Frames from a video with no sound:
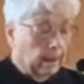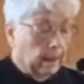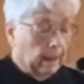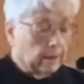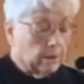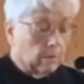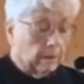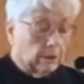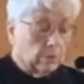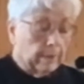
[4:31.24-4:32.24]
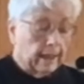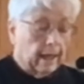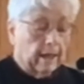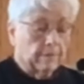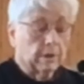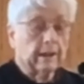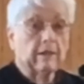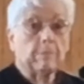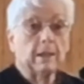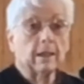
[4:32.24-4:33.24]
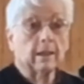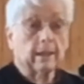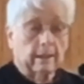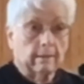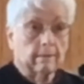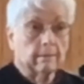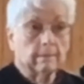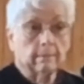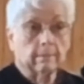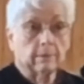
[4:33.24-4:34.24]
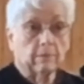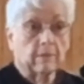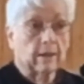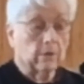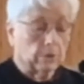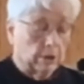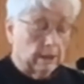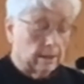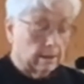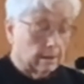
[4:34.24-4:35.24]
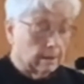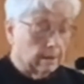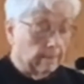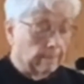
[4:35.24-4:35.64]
And so what do we have to leave behind to follow Jesus?